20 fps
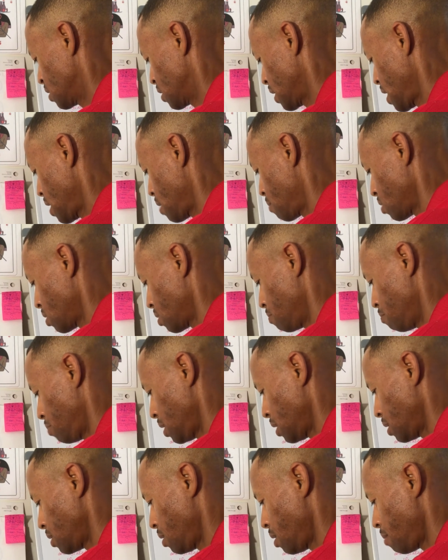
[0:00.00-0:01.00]
camera can
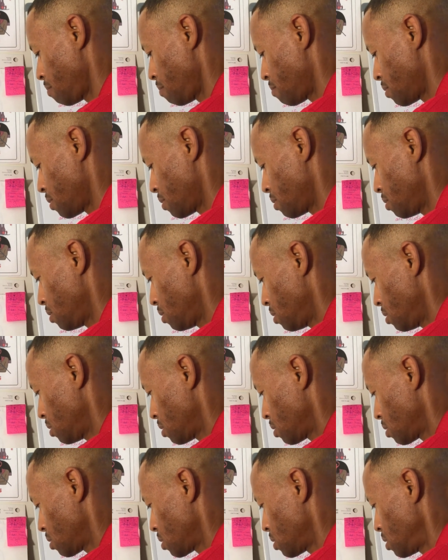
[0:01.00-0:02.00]
pick it up.
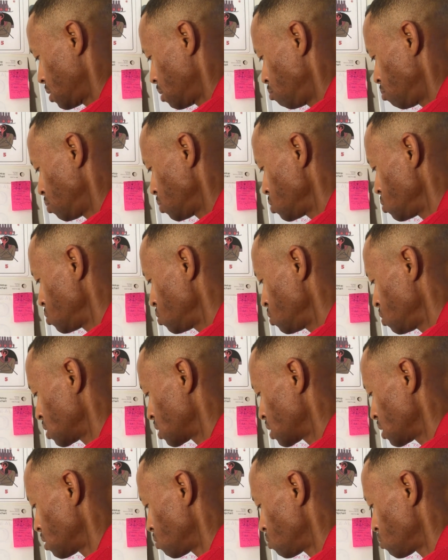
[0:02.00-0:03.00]
I'll get a blue, I'll
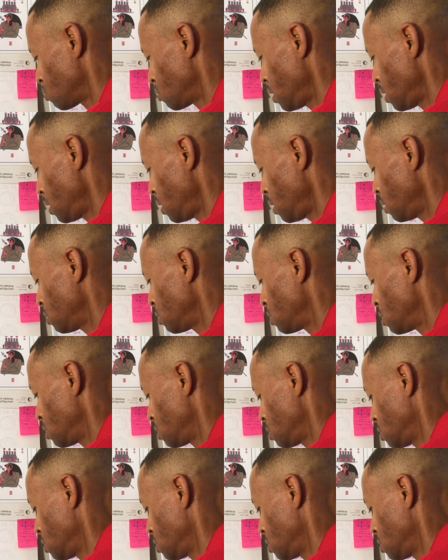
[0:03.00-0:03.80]
get a red,